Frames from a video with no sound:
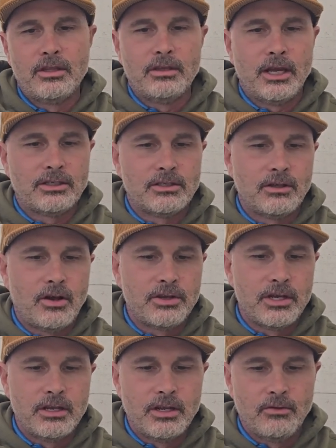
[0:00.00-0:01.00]
that's all
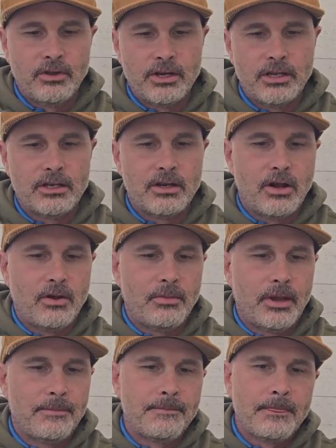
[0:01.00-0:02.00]
you really need to know.
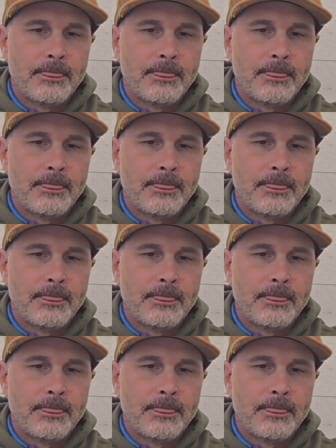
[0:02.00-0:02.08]
But